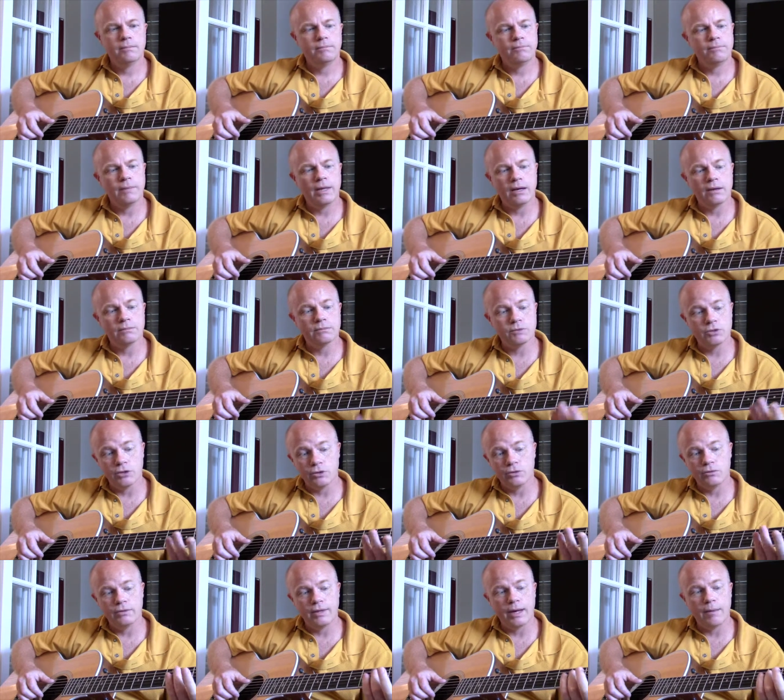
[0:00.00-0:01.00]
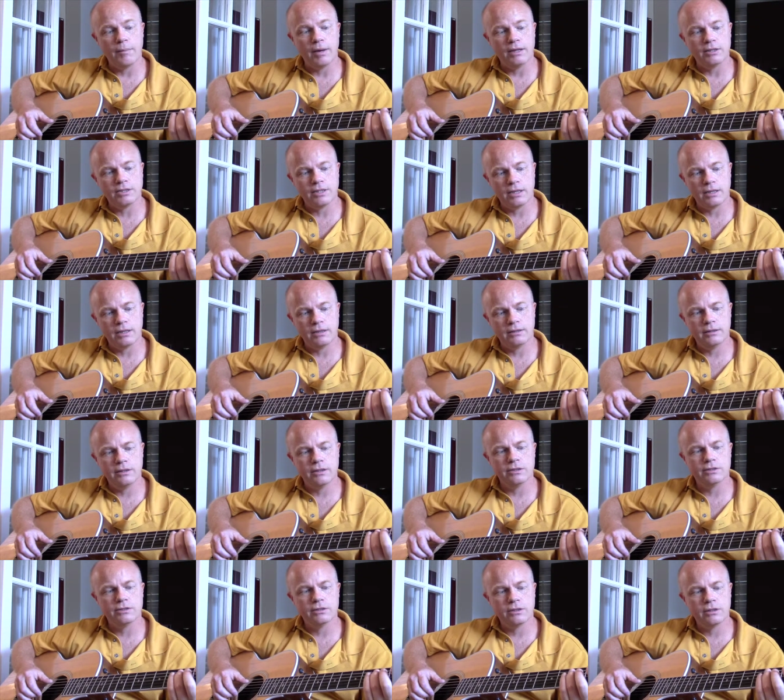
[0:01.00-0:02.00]
Now, so that might sound like
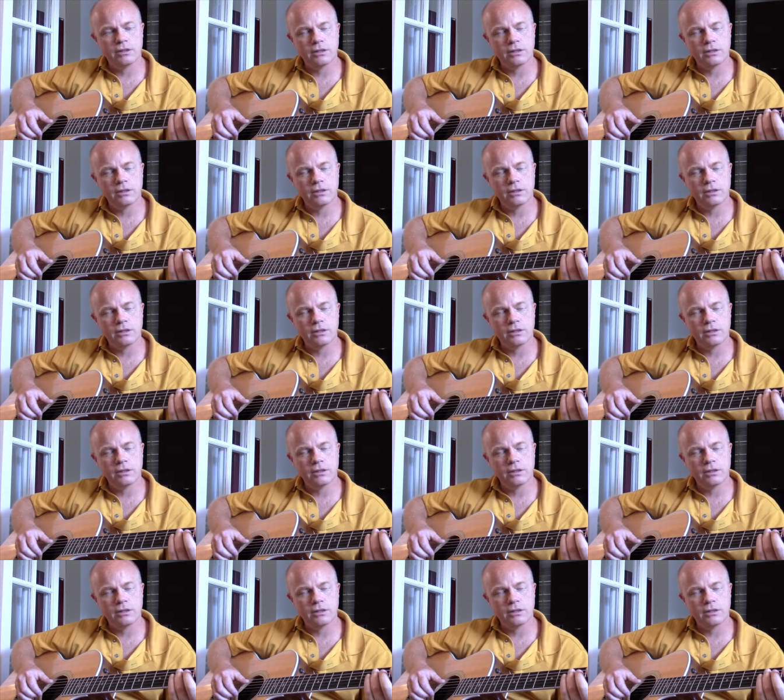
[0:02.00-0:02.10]
this.